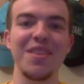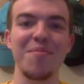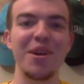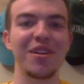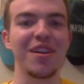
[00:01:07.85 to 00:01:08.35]
the
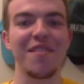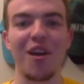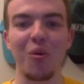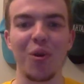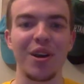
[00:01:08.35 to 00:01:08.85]
middle of
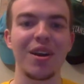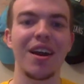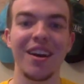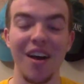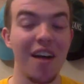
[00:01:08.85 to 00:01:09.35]

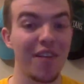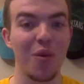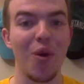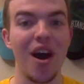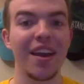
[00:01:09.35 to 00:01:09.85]
our
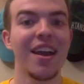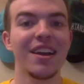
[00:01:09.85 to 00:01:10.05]
walk.